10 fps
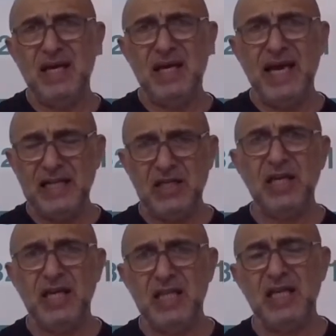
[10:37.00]
etching
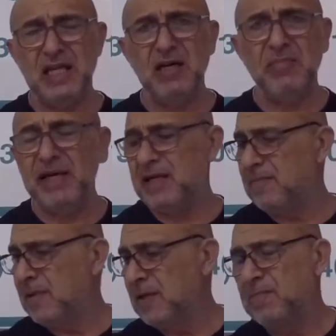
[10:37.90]
it a little bit
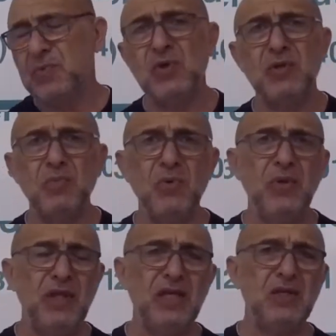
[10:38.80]
to smooth
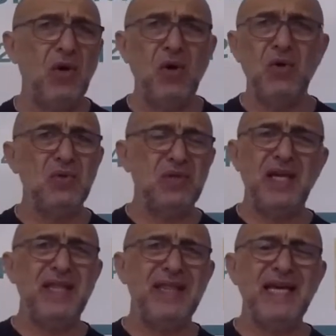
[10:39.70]
these holes,
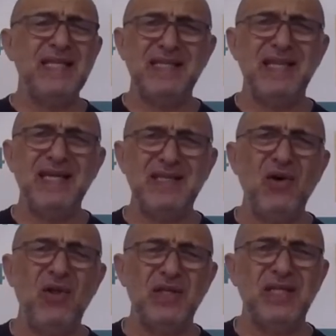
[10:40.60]
and that's
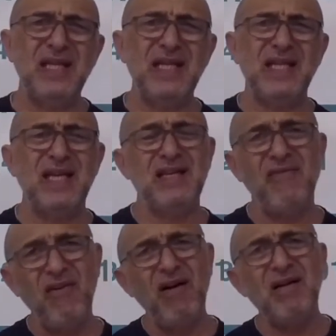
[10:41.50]
all that's needed as
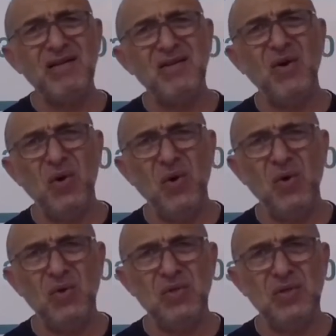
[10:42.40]
far as the
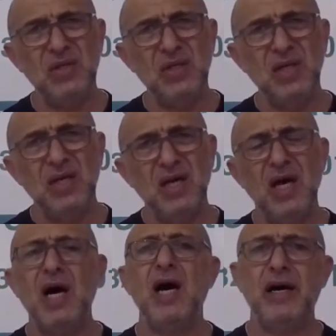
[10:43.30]
holes
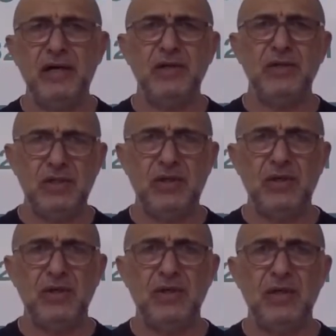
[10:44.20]
are
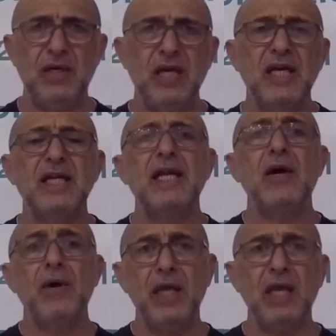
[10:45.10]
concerned. Now
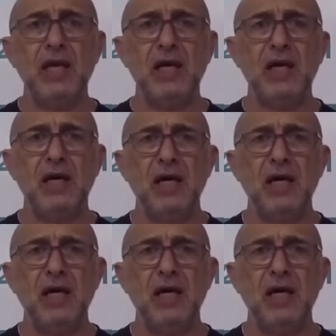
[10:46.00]
here